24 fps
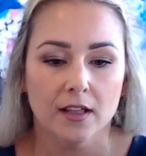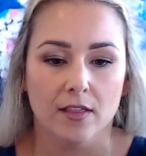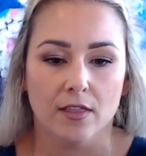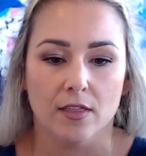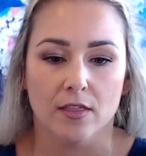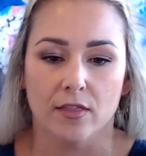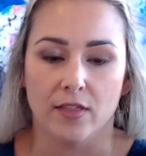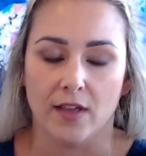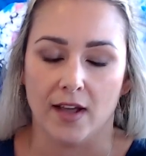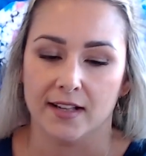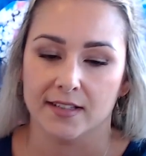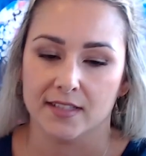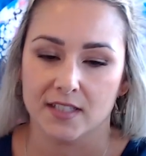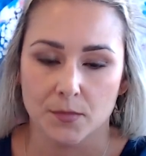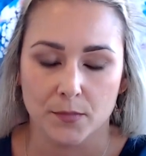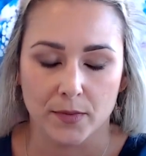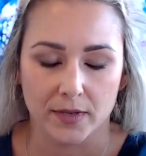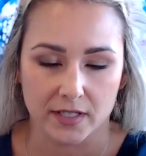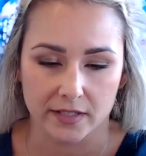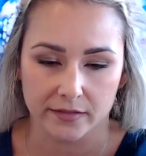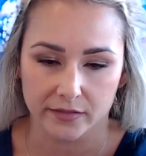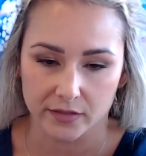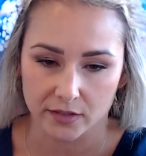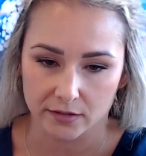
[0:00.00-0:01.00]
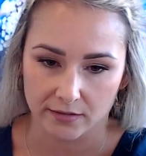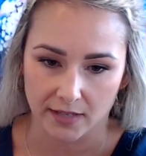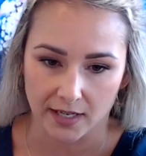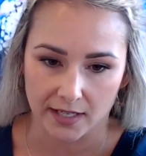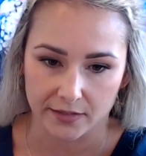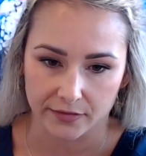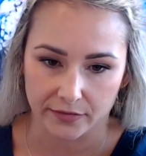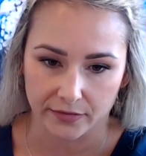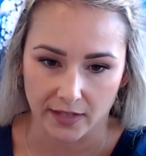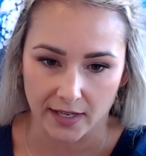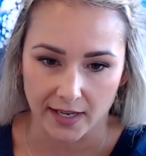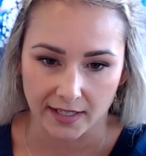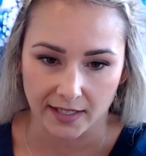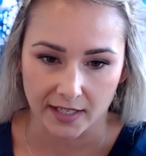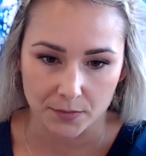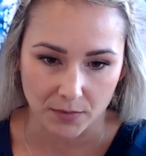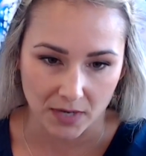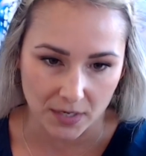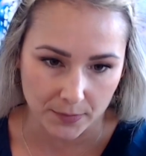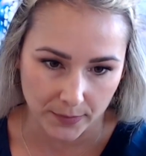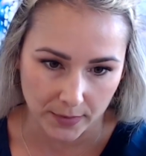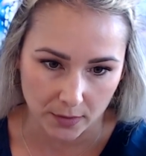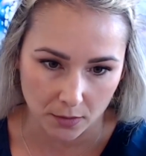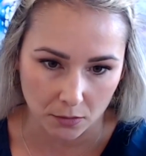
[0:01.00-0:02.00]
that's a bit of a red flag and
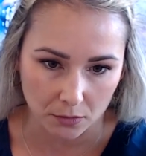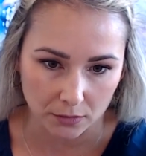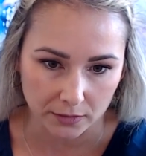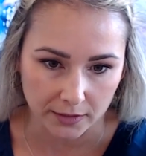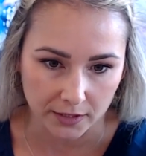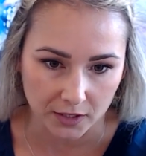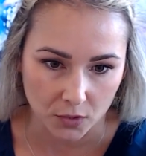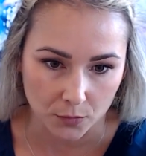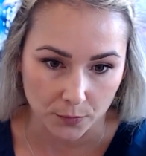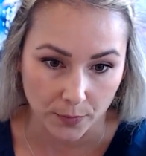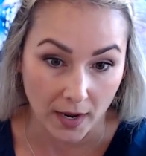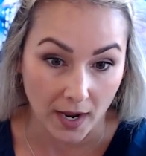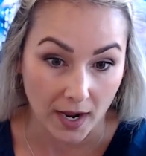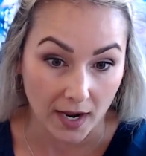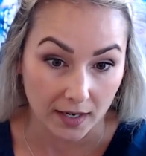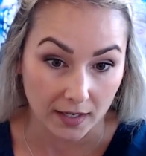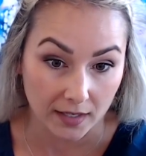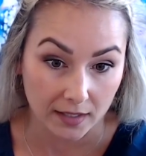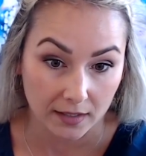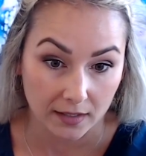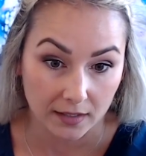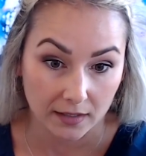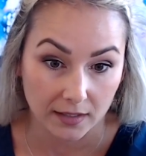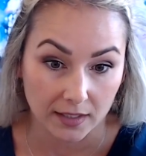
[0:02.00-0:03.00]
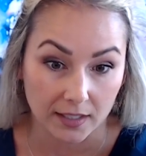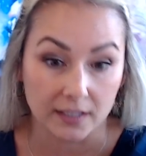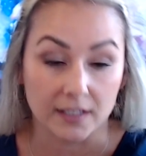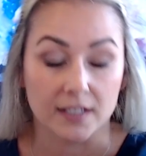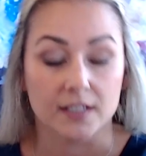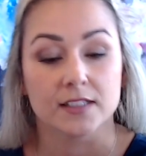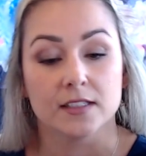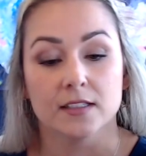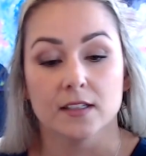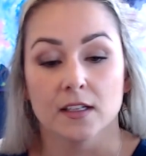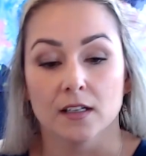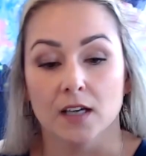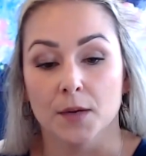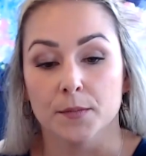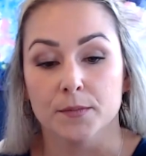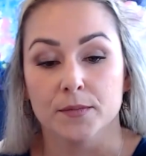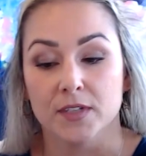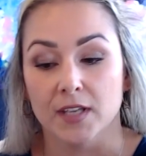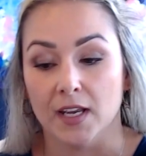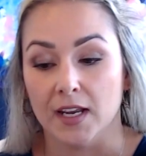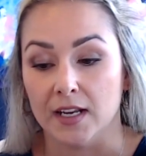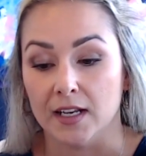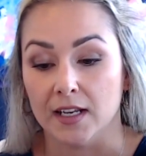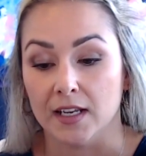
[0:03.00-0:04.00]
might be holding you back in
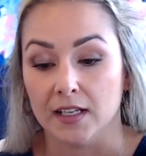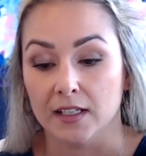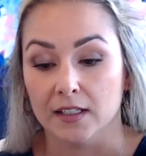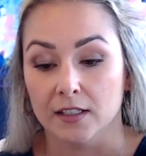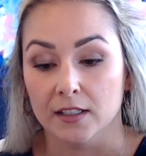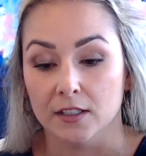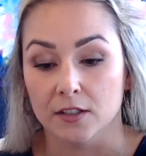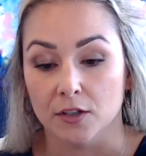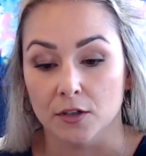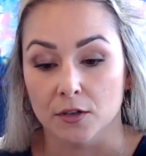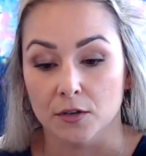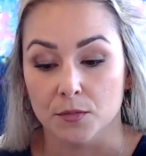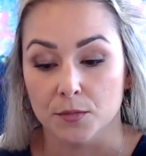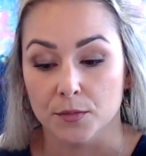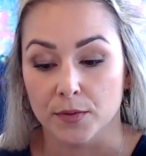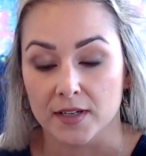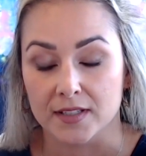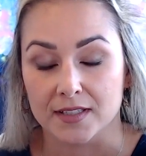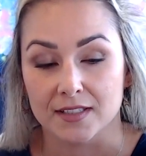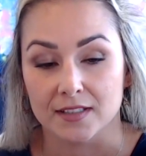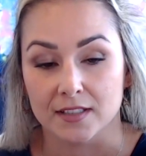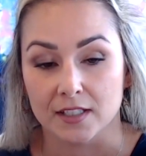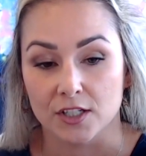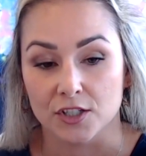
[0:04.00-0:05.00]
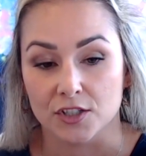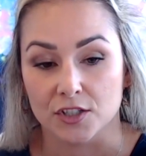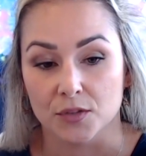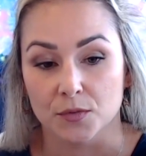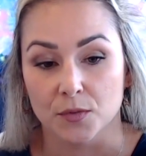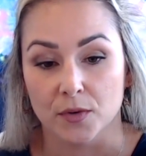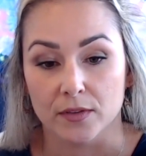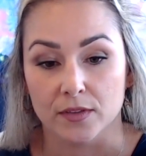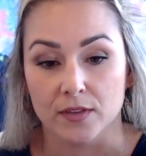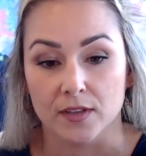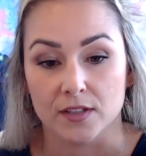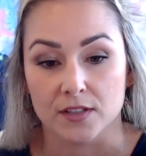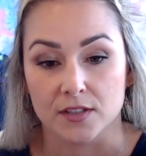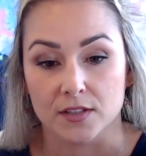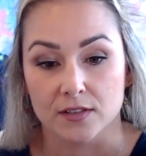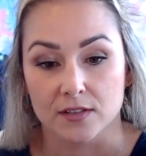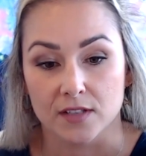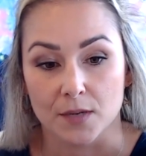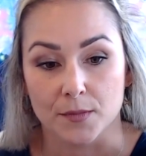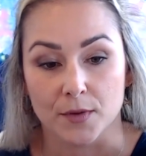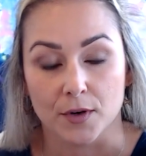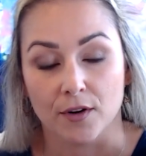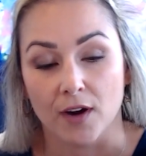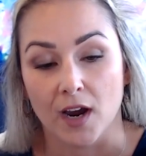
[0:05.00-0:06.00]
obtaining, presentation with this
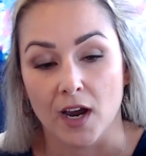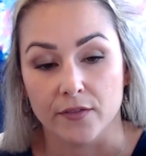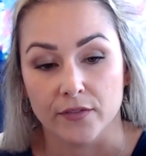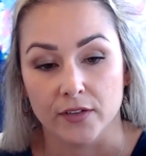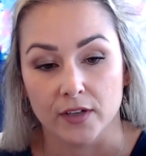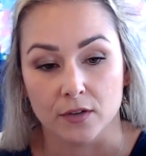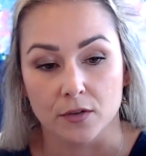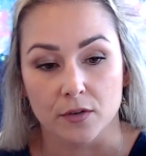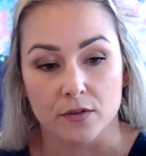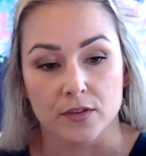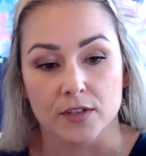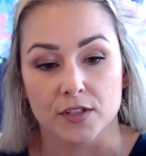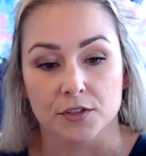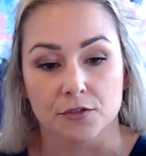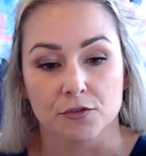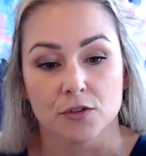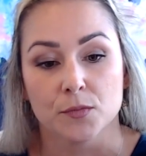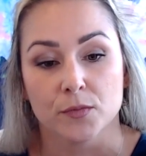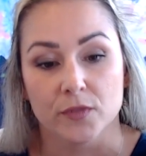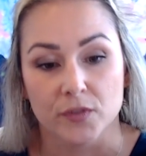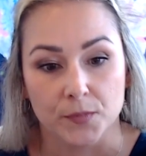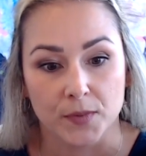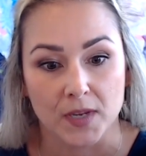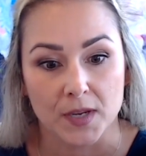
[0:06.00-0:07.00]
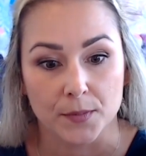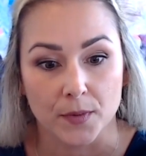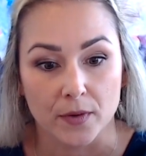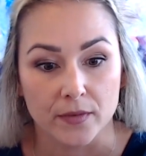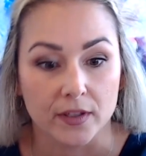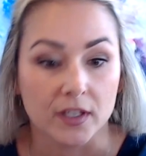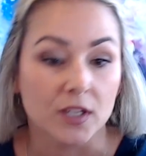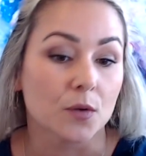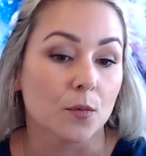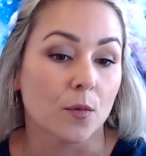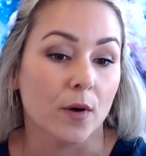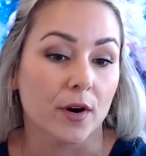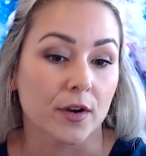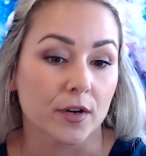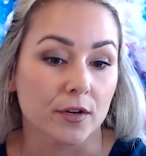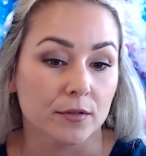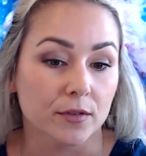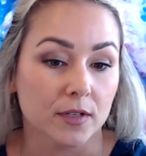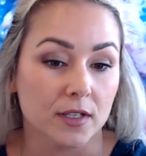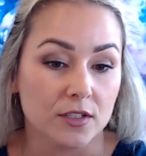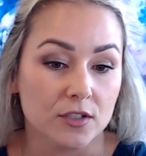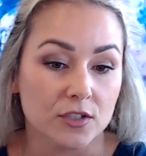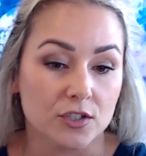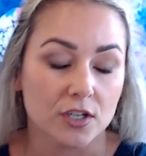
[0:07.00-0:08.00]
demographic or this group of people that you want to
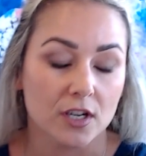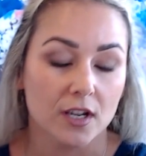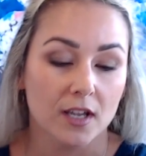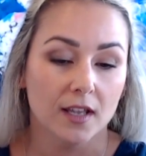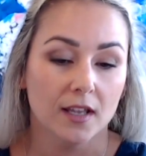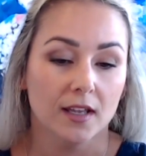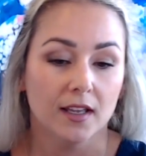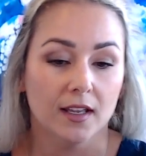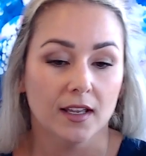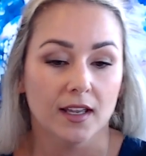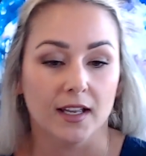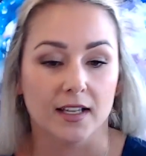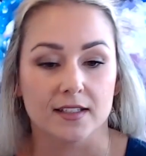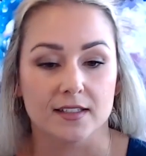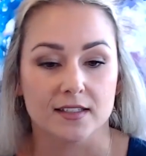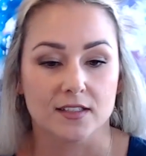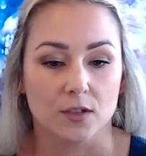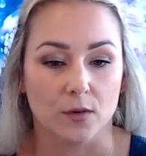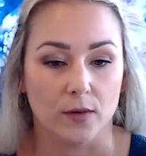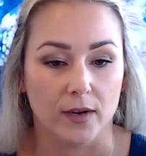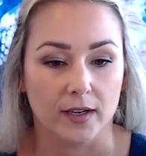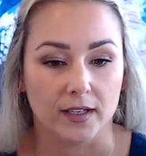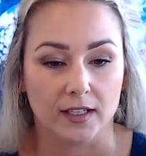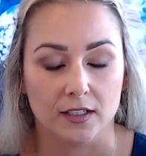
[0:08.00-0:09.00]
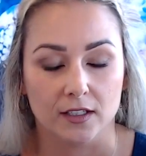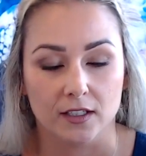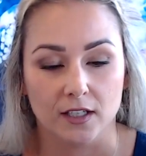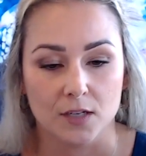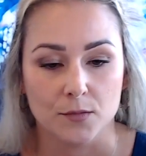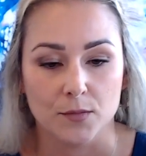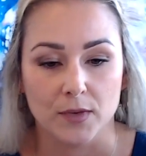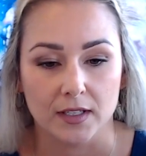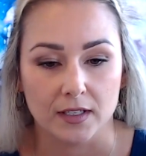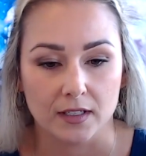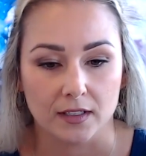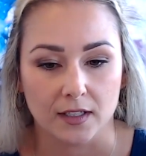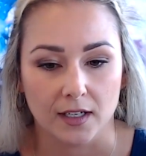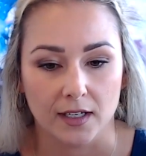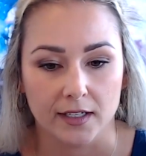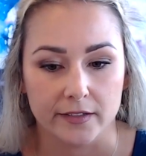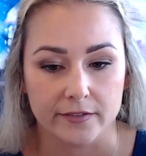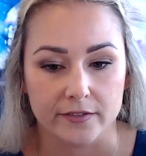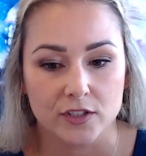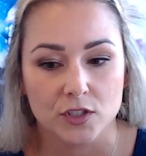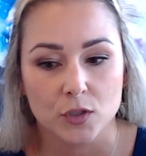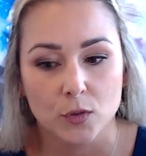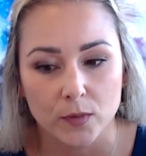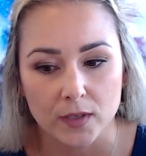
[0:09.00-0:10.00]
reach. And so I can come in and kind
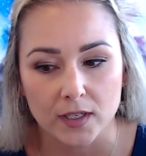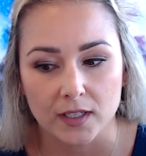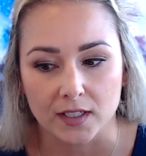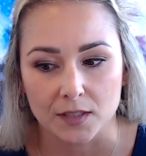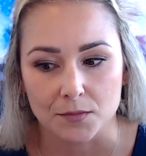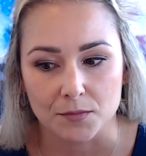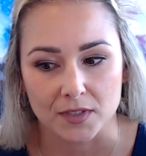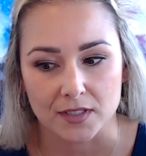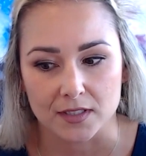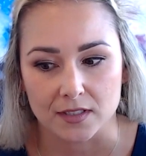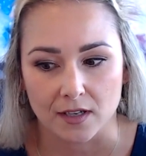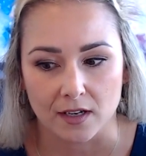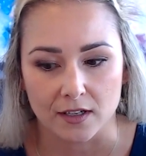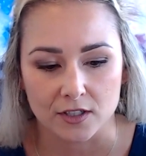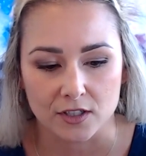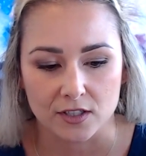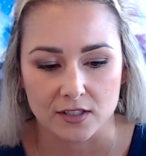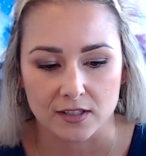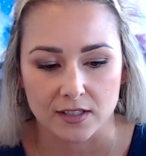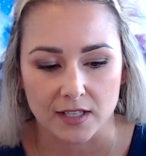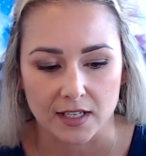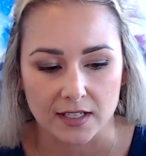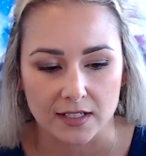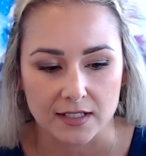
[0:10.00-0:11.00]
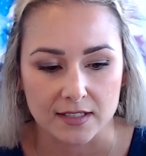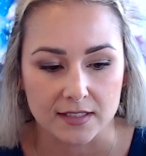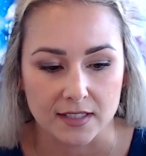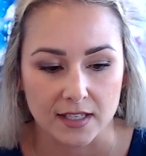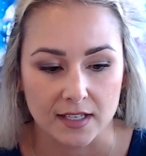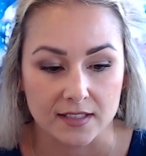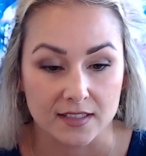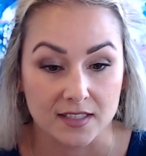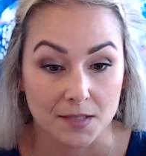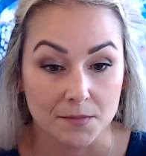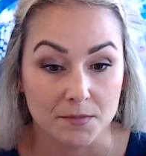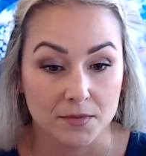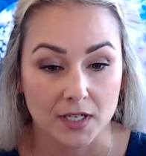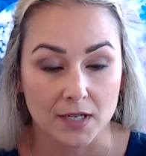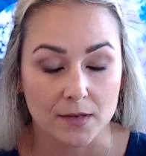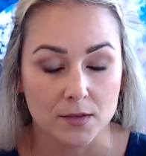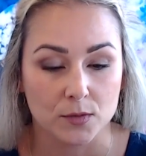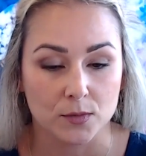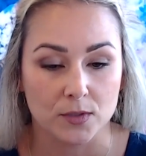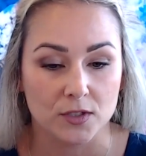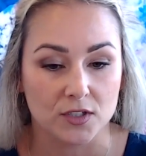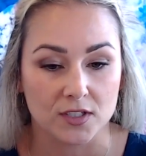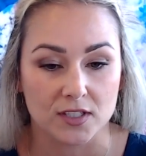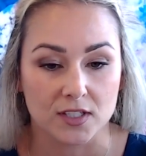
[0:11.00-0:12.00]
of tweak and massage things. And sometimes
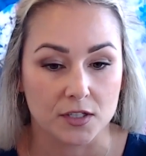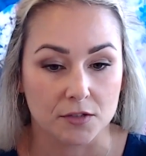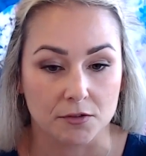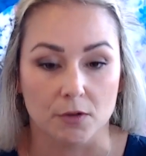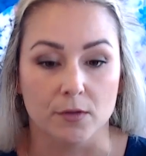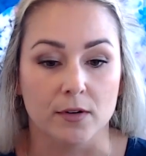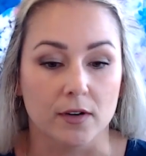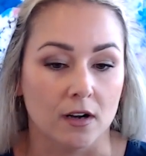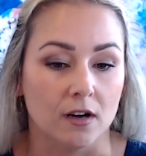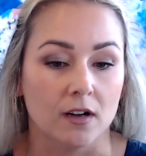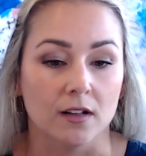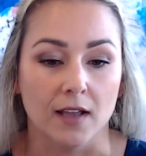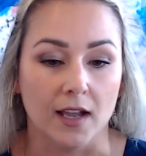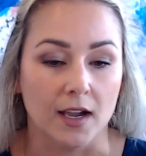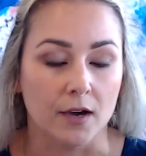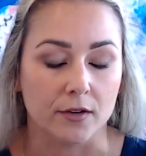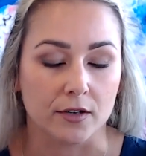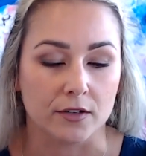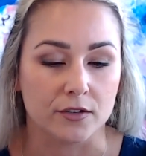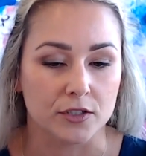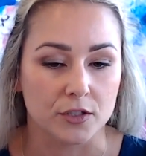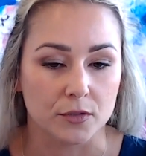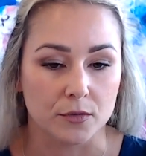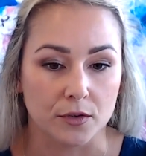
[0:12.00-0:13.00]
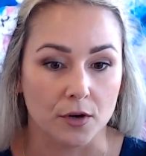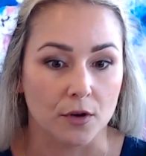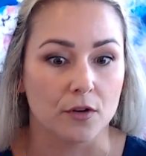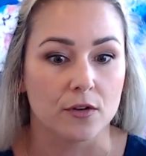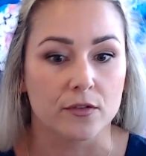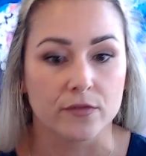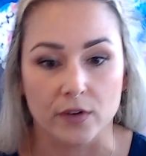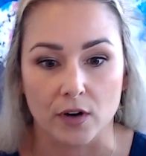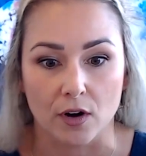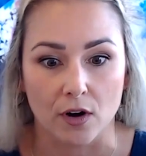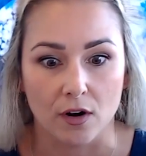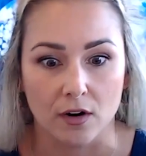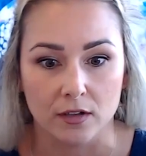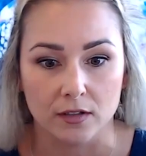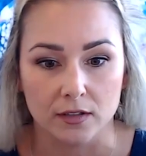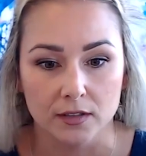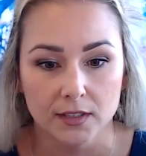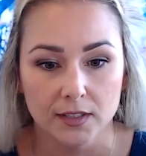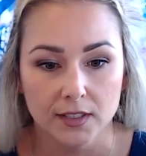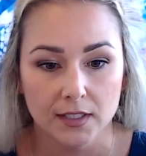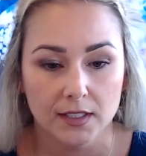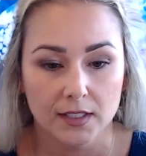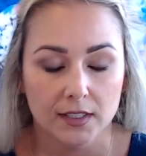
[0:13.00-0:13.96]
we just throw it all out and do an overhaul.